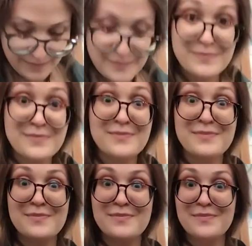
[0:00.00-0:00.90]

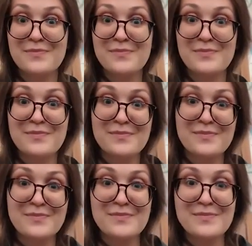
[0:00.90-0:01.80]

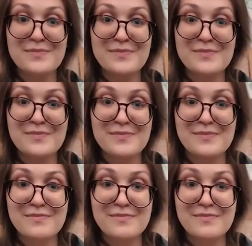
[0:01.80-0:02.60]
(no one is talking)